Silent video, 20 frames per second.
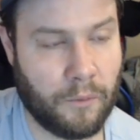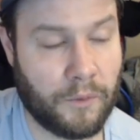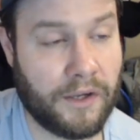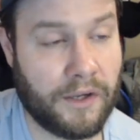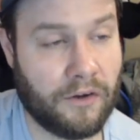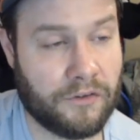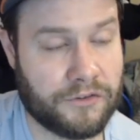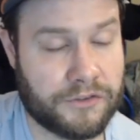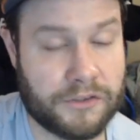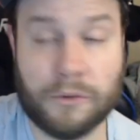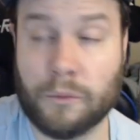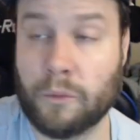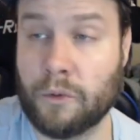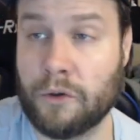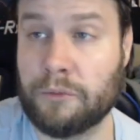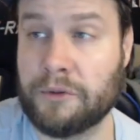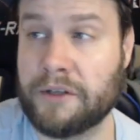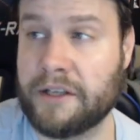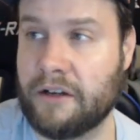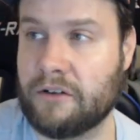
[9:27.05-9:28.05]
we also
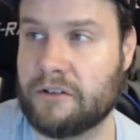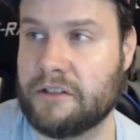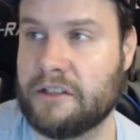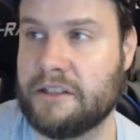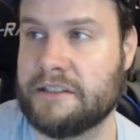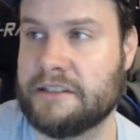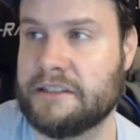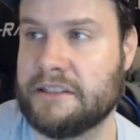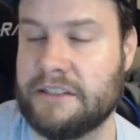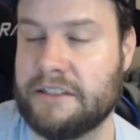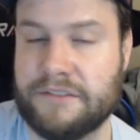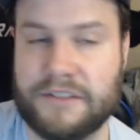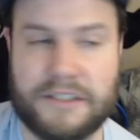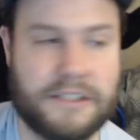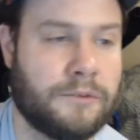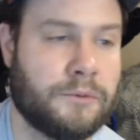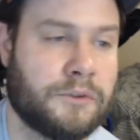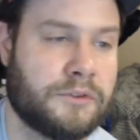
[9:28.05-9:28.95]
will be calculating the EV,